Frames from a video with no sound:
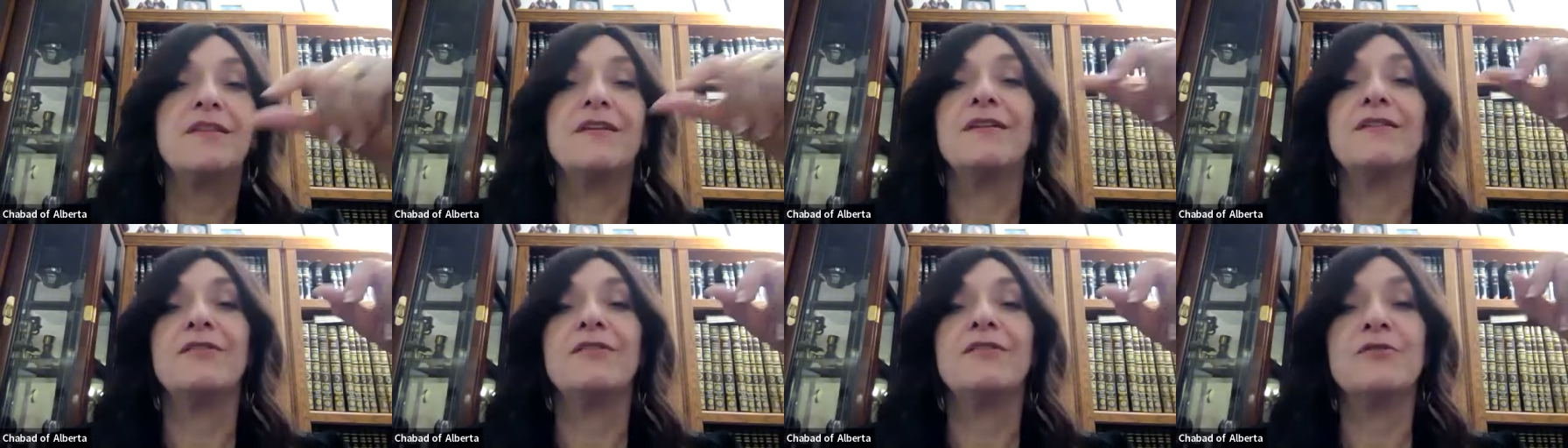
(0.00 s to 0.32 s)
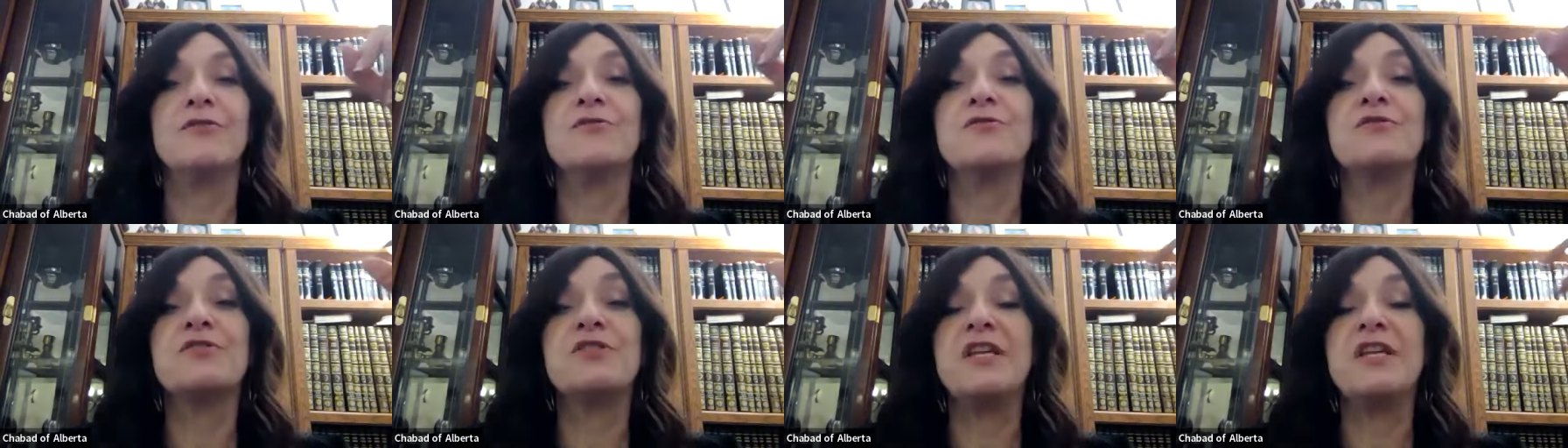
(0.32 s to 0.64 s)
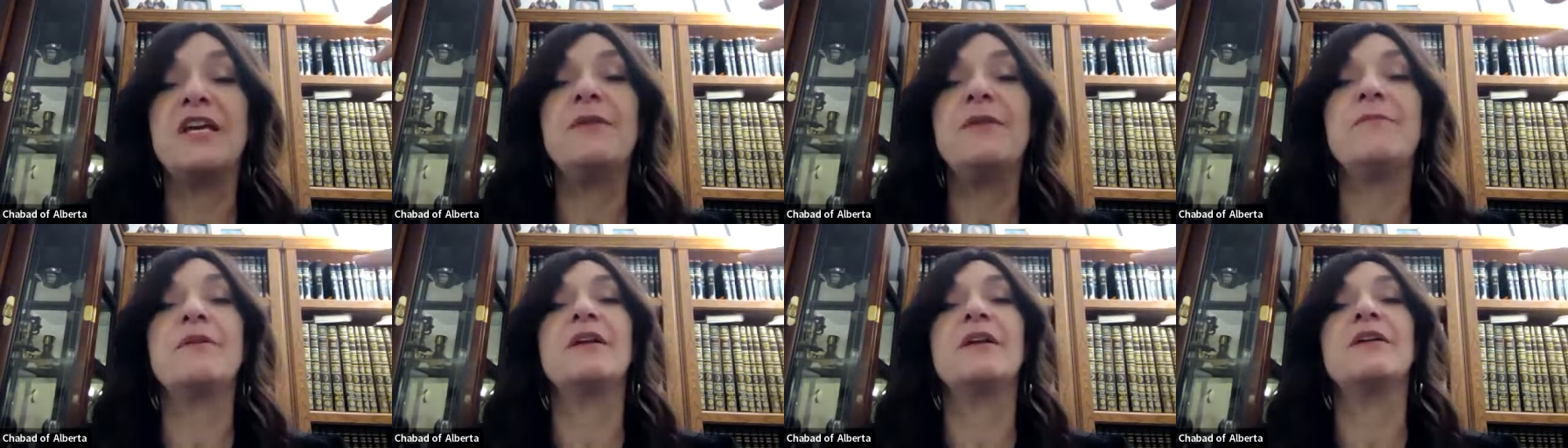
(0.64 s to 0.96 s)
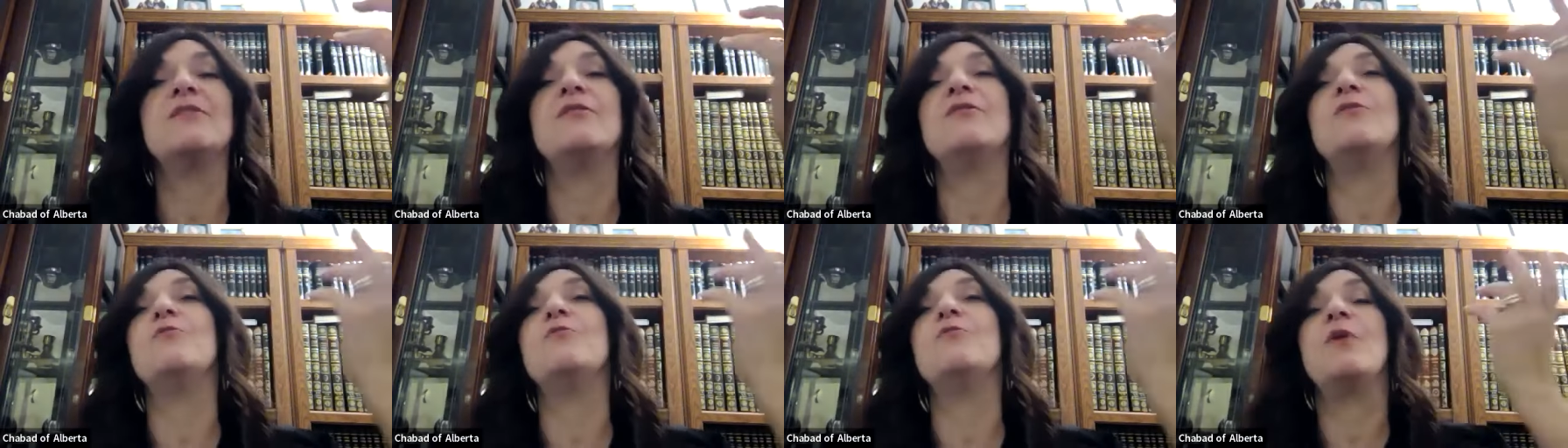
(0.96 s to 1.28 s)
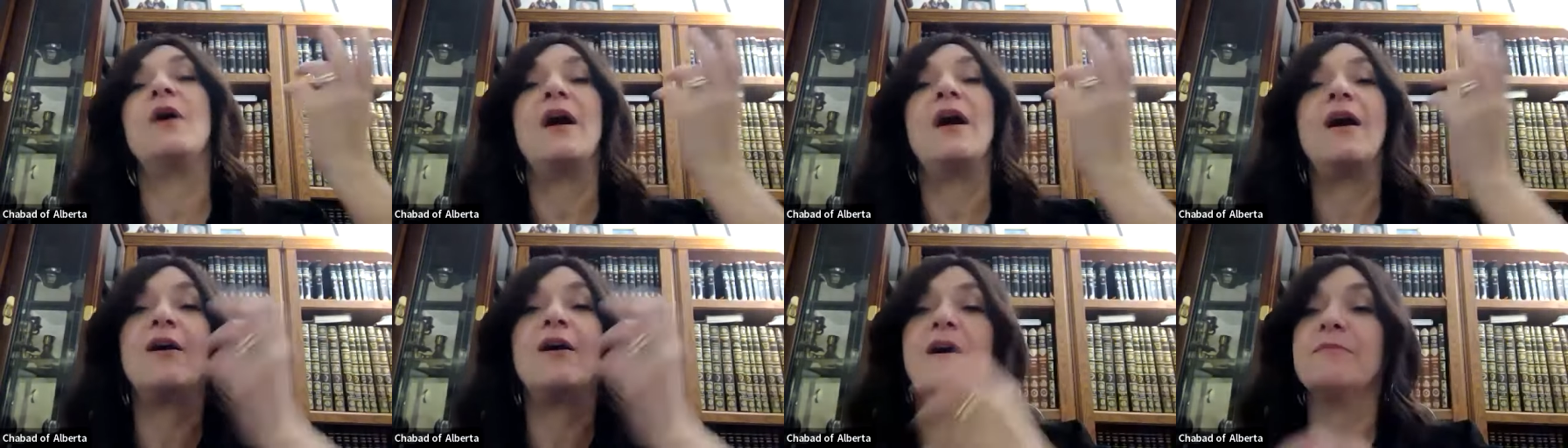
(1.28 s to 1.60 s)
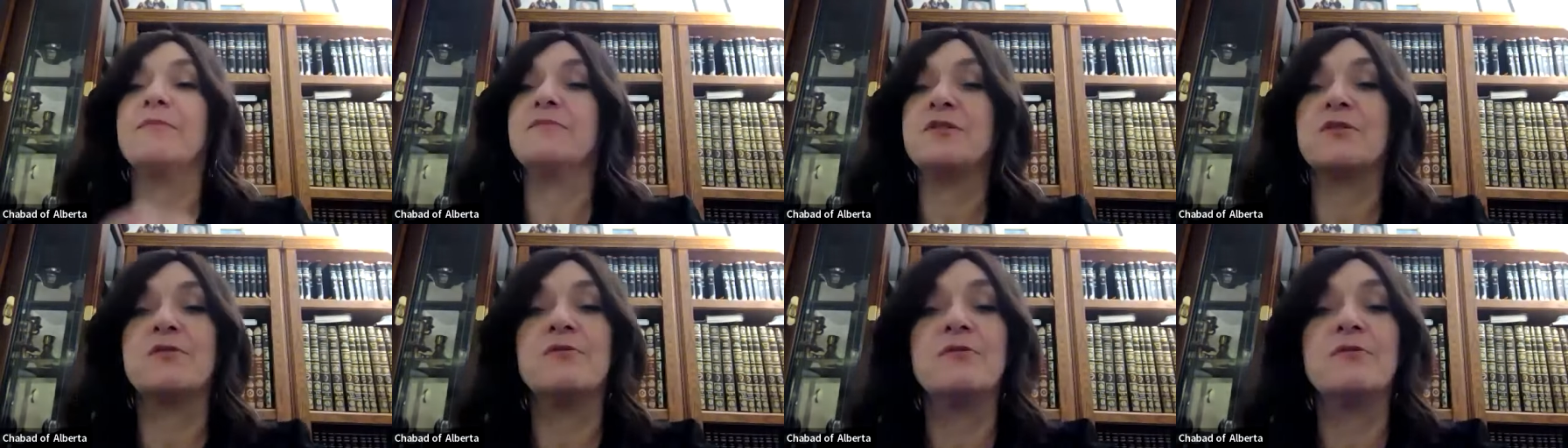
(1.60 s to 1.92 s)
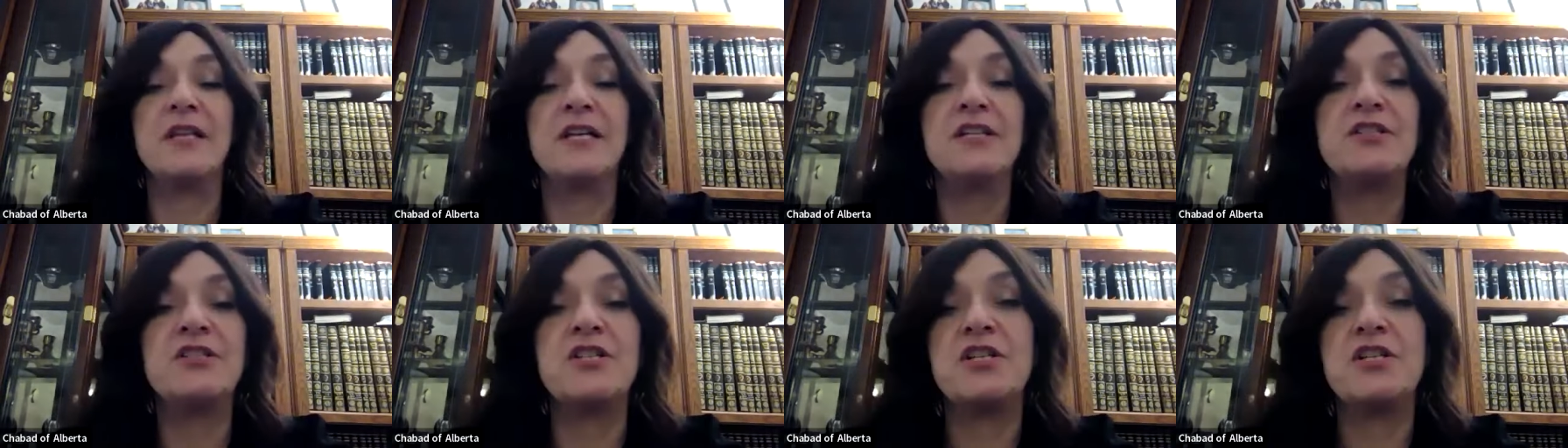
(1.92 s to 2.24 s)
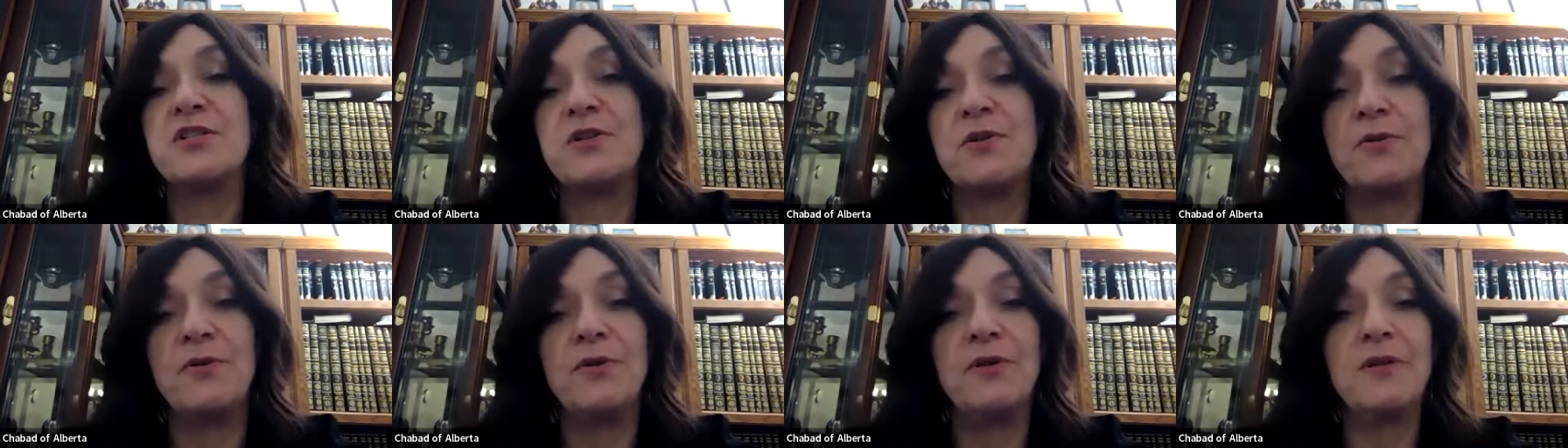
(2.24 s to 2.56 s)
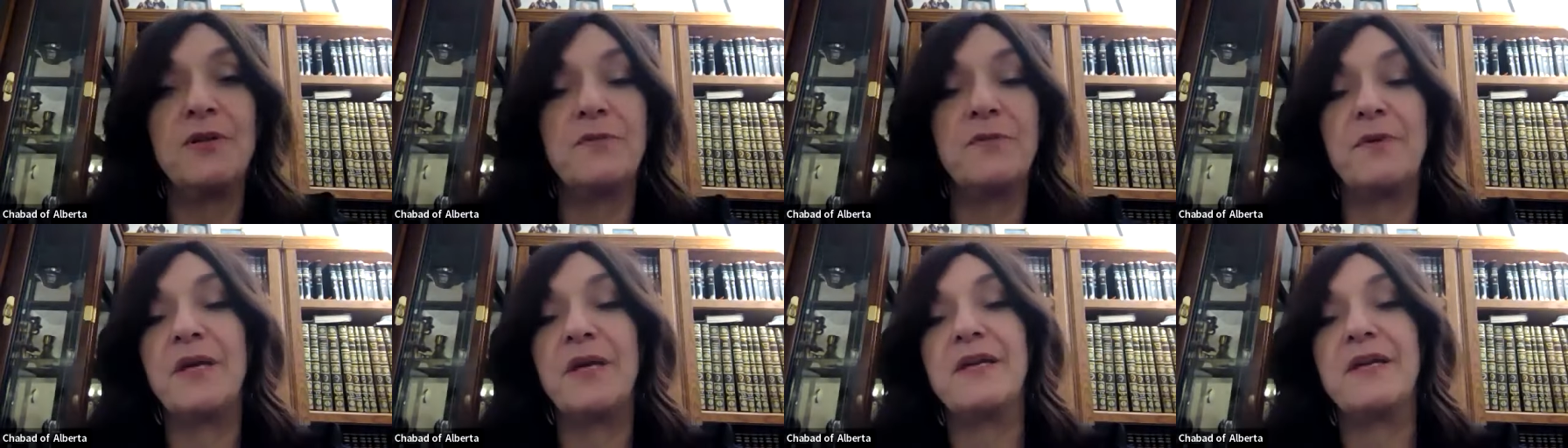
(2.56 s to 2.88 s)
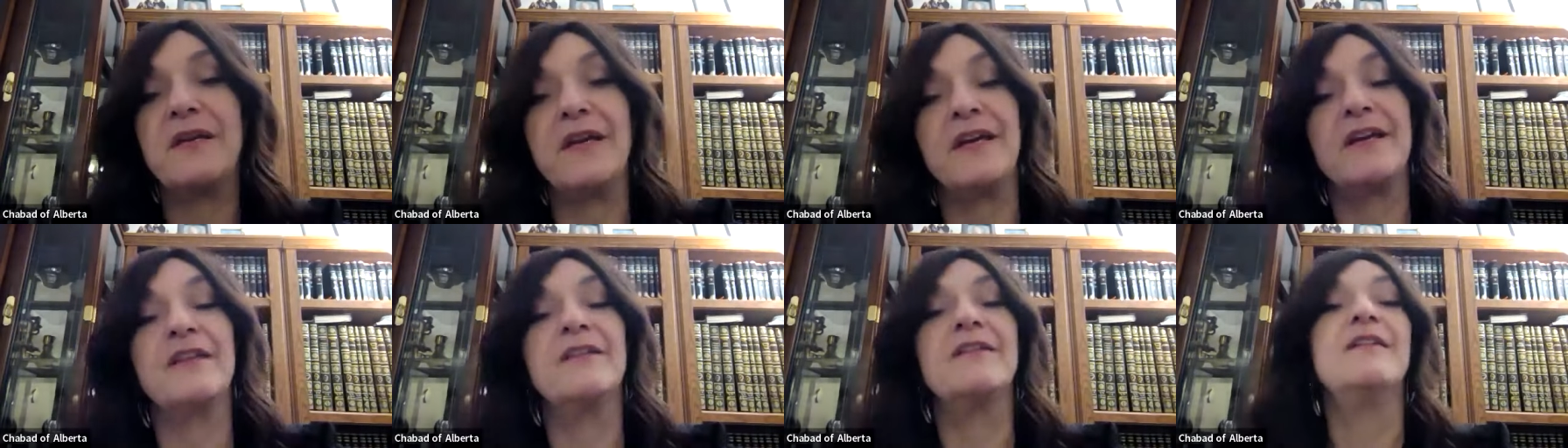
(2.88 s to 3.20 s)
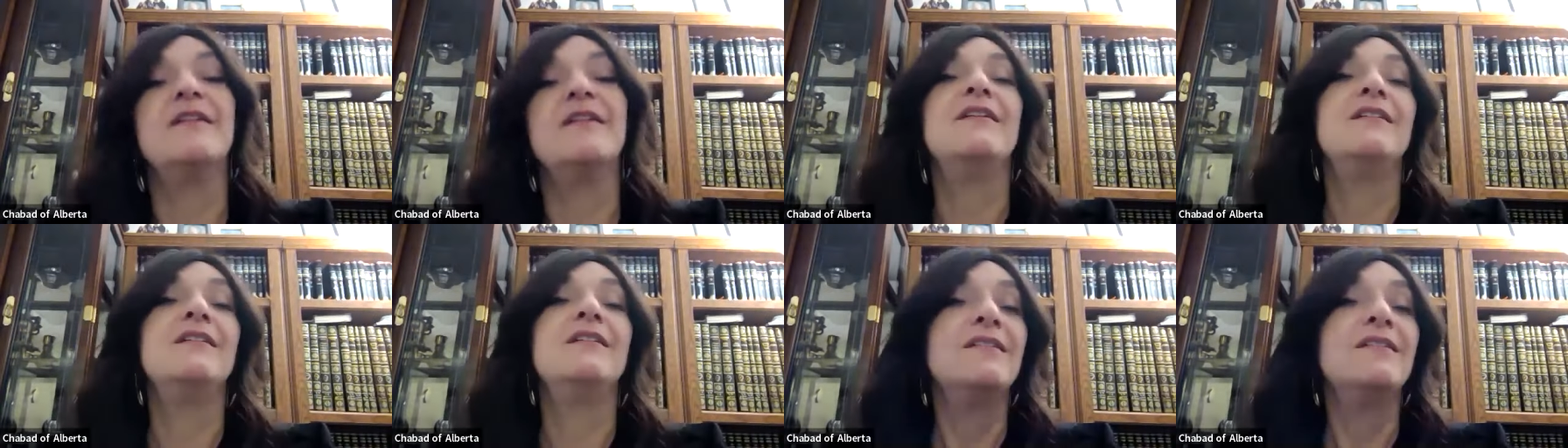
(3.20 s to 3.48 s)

the girl's name, and I go, wow, I'm so glad she's calling me again.